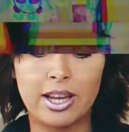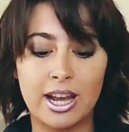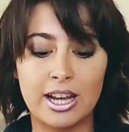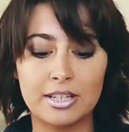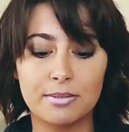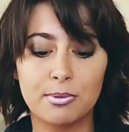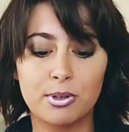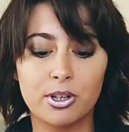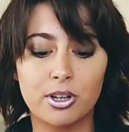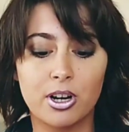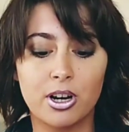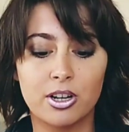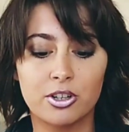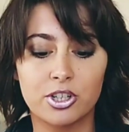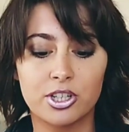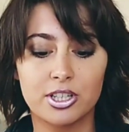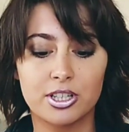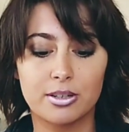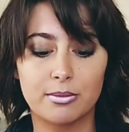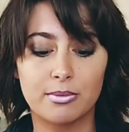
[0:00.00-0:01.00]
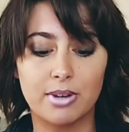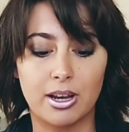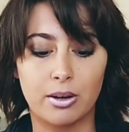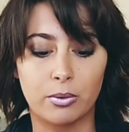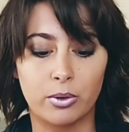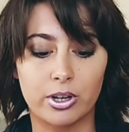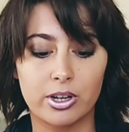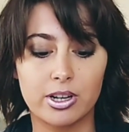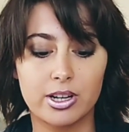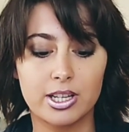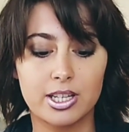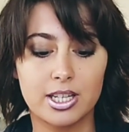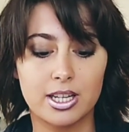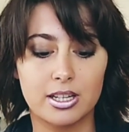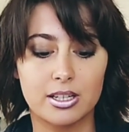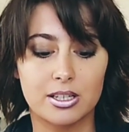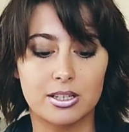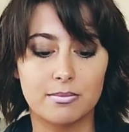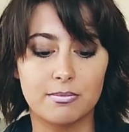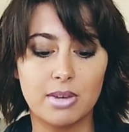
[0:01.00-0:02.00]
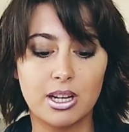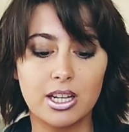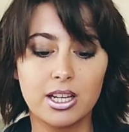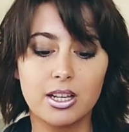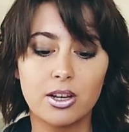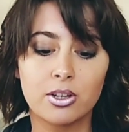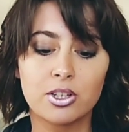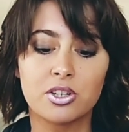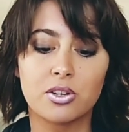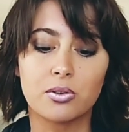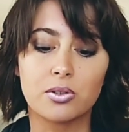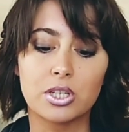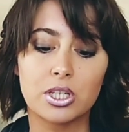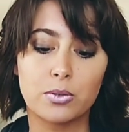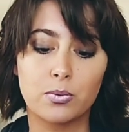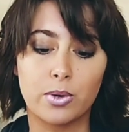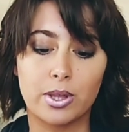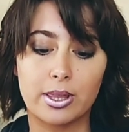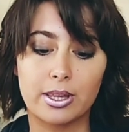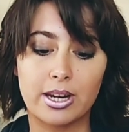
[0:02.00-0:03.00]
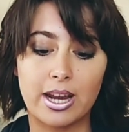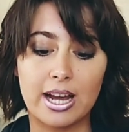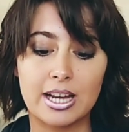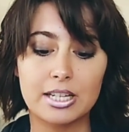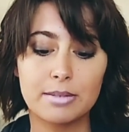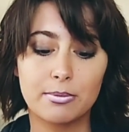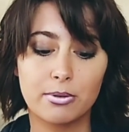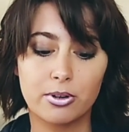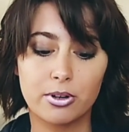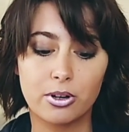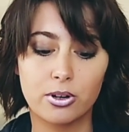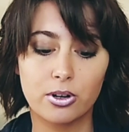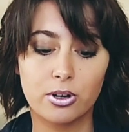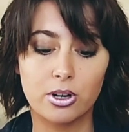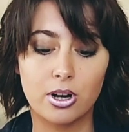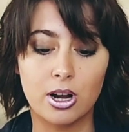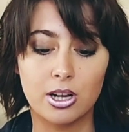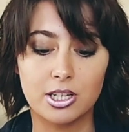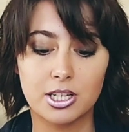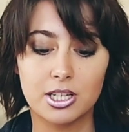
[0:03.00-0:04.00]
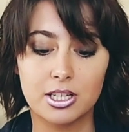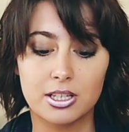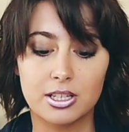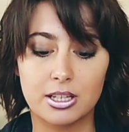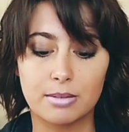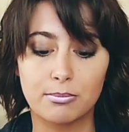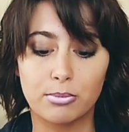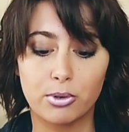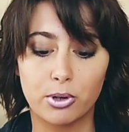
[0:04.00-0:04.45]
The Asperger Autism Network says many adults with an Asperger autistic